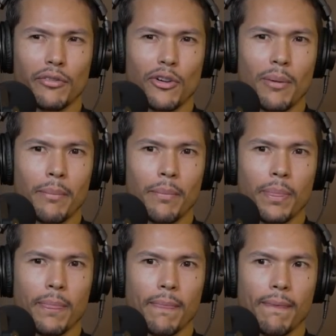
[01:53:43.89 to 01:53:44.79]
from
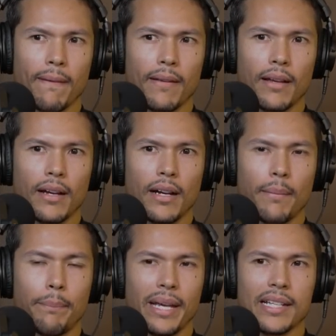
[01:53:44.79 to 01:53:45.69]

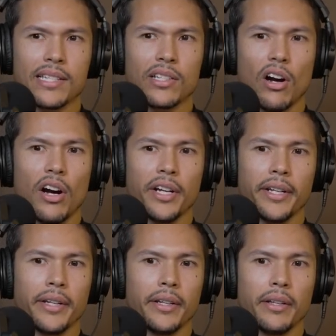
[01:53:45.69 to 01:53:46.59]
based
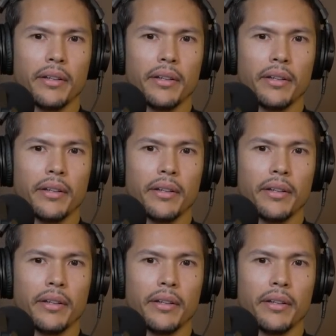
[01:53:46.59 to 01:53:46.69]
on,